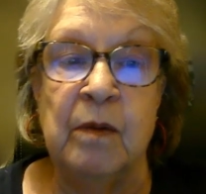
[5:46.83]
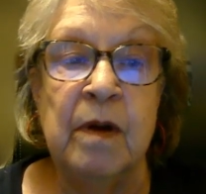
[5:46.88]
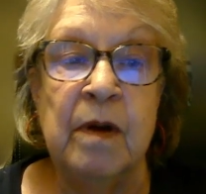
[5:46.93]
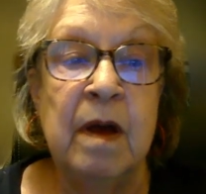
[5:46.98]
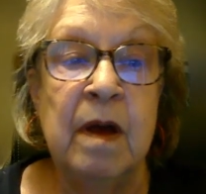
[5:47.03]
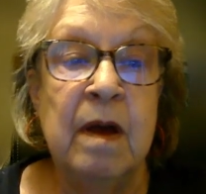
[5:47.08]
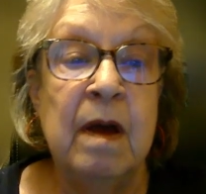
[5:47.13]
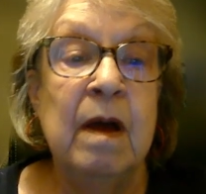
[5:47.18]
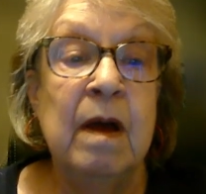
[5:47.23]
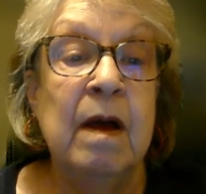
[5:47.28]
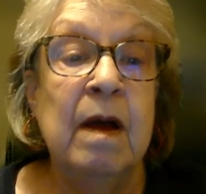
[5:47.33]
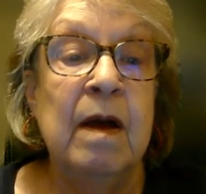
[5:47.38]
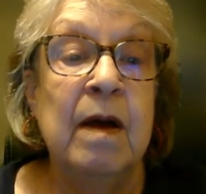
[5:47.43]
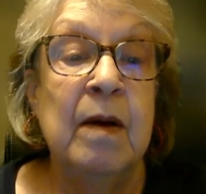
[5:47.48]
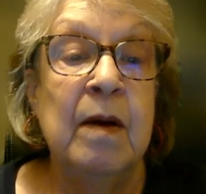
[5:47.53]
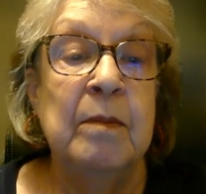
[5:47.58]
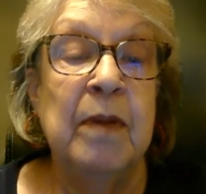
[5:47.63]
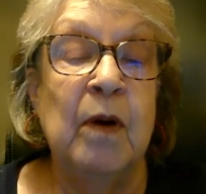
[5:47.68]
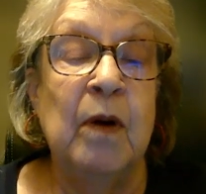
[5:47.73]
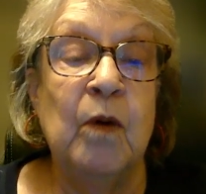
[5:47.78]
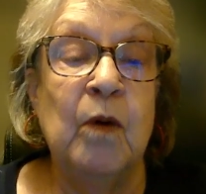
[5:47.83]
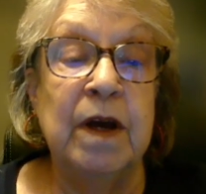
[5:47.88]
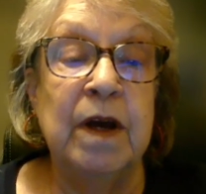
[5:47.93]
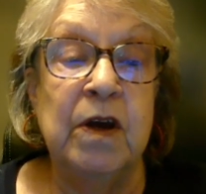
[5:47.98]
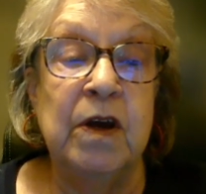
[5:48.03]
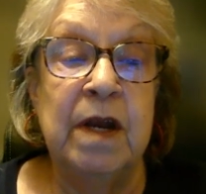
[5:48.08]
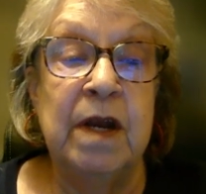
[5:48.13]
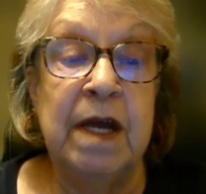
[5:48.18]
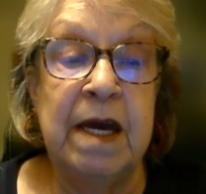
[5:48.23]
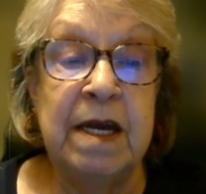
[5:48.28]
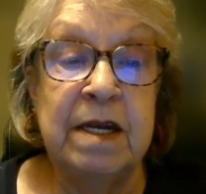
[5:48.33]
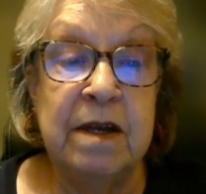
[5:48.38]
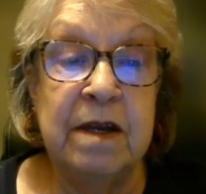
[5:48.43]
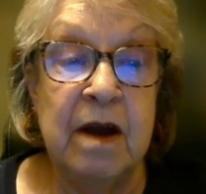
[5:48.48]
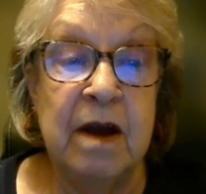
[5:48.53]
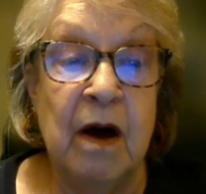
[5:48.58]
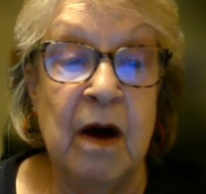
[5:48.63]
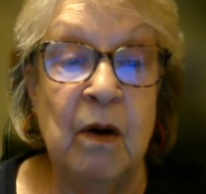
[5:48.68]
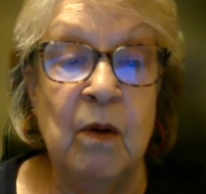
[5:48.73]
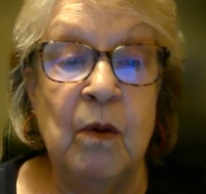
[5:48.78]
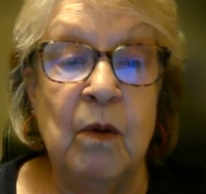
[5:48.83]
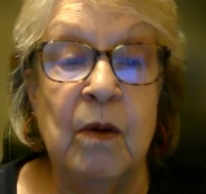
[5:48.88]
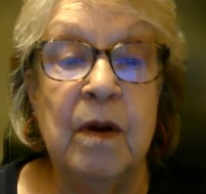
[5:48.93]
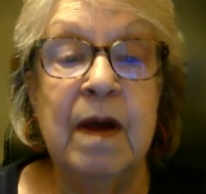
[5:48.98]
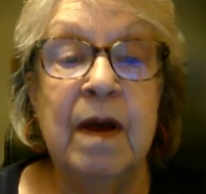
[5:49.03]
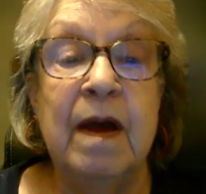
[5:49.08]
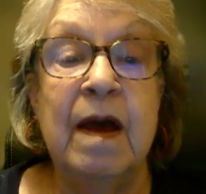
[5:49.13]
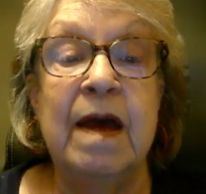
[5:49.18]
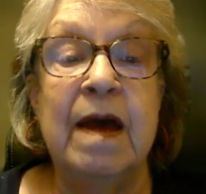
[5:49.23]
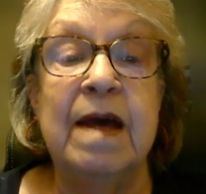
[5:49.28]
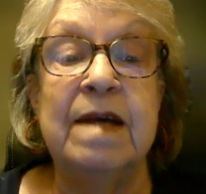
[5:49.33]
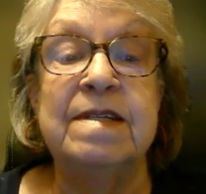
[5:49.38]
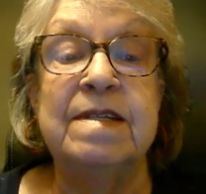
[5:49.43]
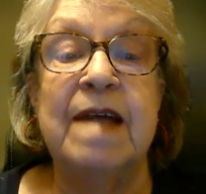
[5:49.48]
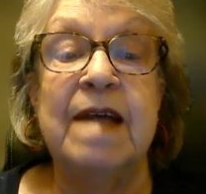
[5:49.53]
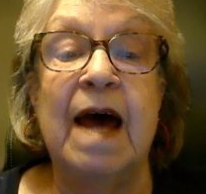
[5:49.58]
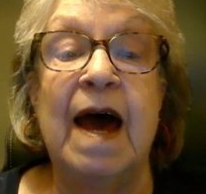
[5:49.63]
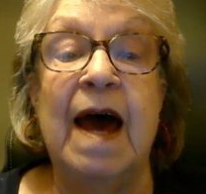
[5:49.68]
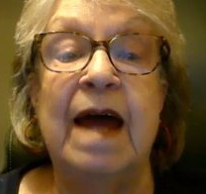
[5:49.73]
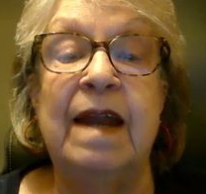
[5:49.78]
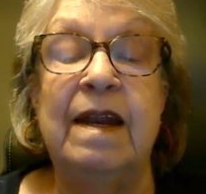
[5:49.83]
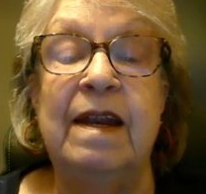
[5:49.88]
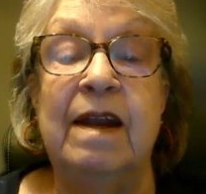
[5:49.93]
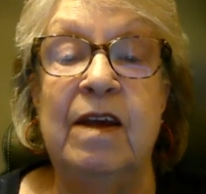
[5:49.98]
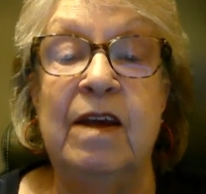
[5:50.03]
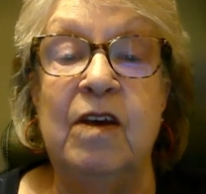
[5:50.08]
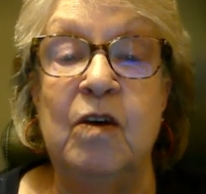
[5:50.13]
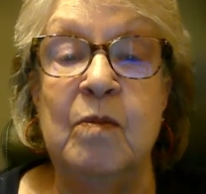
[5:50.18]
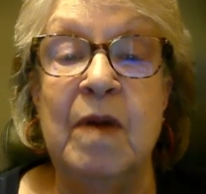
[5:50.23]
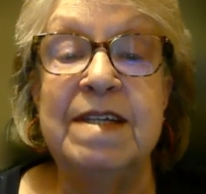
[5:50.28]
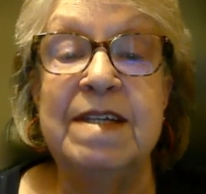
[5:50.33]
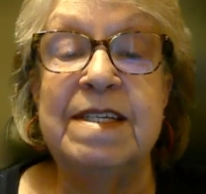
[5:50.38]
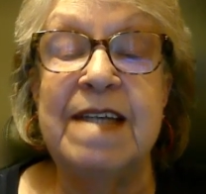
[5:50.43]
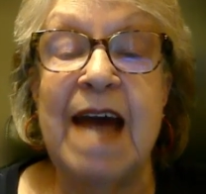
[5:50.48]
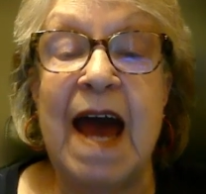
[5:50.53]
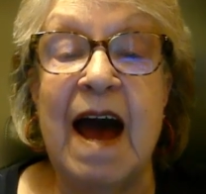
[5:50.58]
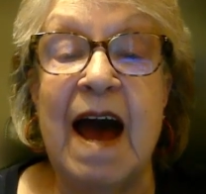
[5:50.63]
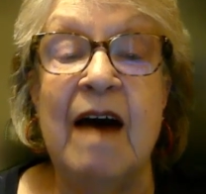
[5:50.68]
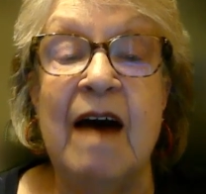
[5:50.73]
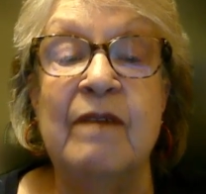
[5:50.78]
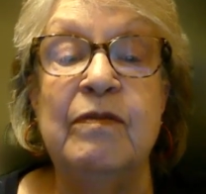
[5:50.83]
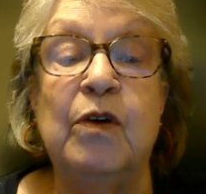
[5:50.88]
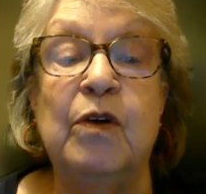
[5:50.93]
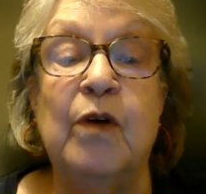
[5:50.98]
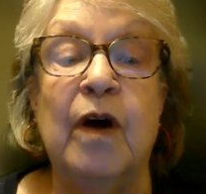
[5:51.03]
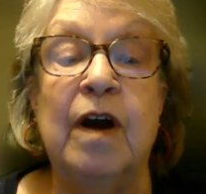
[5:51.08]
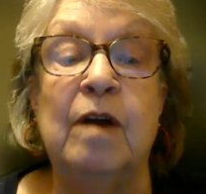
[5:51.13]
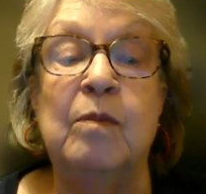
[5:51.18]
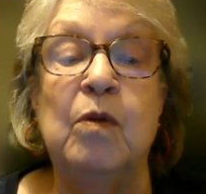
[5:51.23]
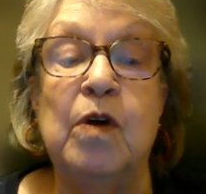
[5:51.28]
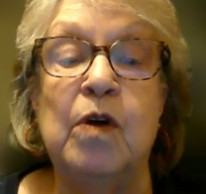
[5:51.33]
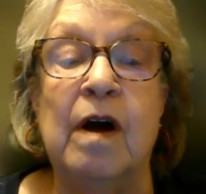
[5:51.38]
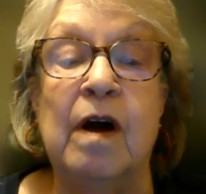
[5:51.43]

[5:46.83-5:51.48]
But what you need to know is that you must have credible coverage.